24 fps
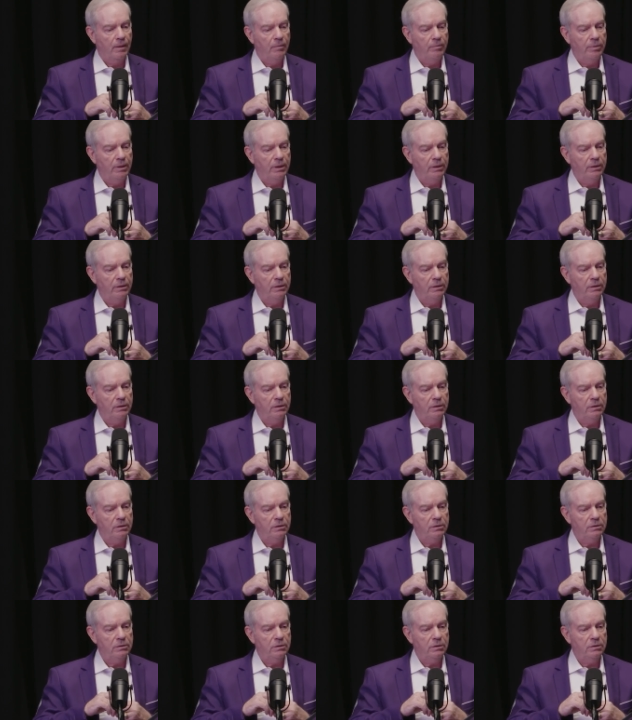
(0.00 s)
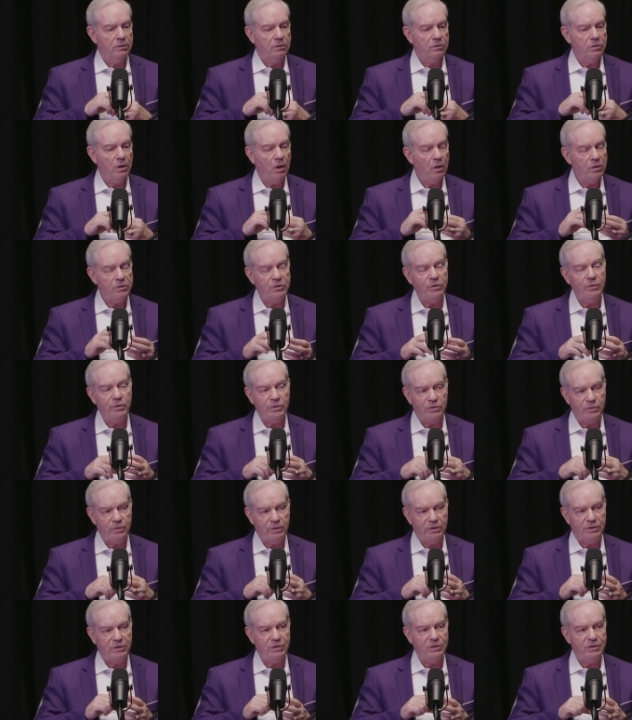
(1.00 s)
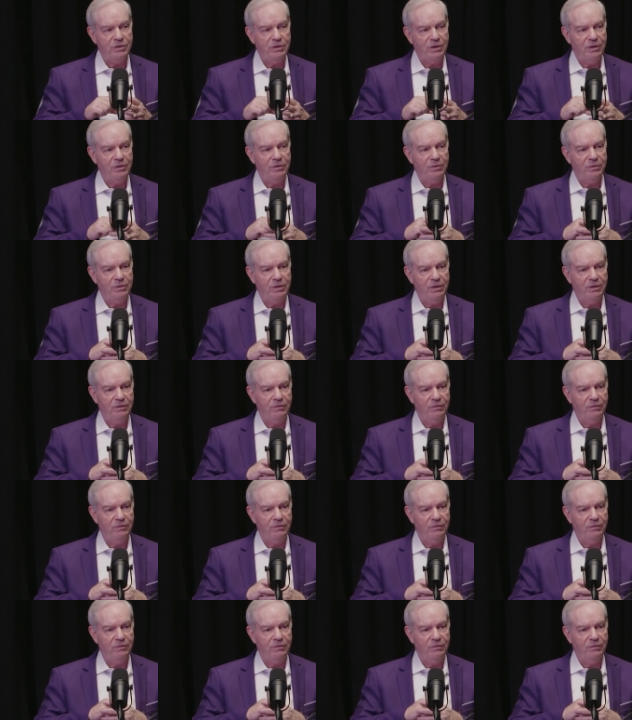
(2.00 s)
But talk to us what this DOT